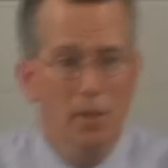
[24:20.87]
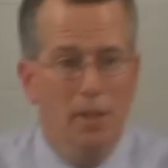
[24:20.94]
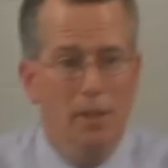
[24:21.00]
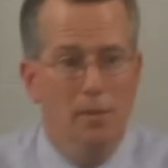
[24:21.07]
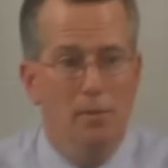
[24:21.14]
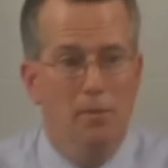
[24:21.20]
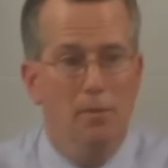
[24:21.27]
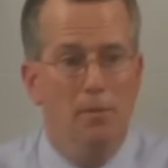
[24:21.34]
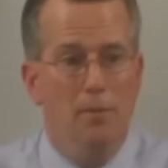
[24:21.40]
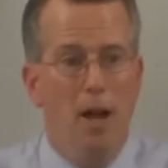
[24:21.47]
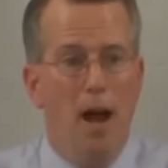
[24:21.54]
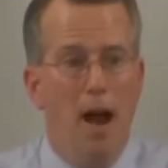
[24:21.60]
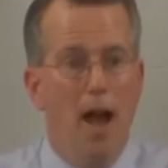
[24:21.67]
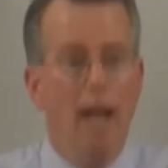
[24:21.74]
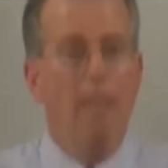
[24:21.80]
uh,
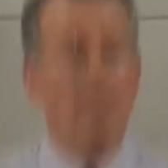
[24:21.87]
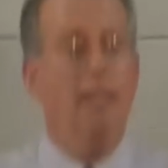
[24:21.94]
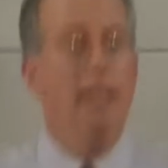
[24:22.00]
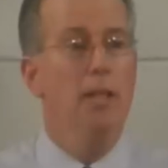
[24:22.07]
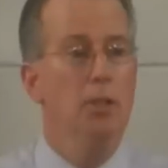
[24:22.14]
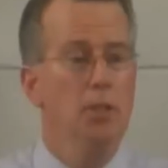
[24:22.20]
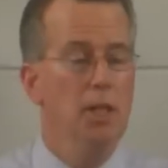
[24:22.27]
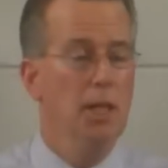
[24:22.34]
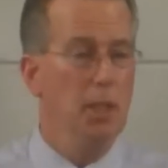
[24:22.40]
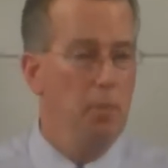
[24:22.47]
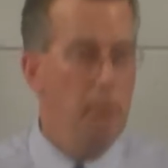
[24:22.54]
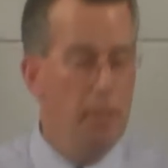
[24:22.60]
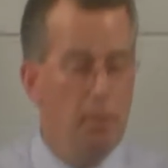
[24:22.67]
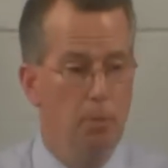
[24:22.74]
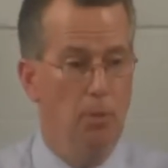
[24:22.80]
highly energetic
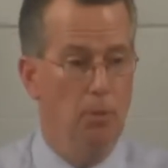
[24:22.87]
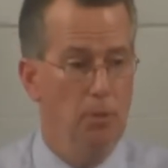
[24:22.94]
people.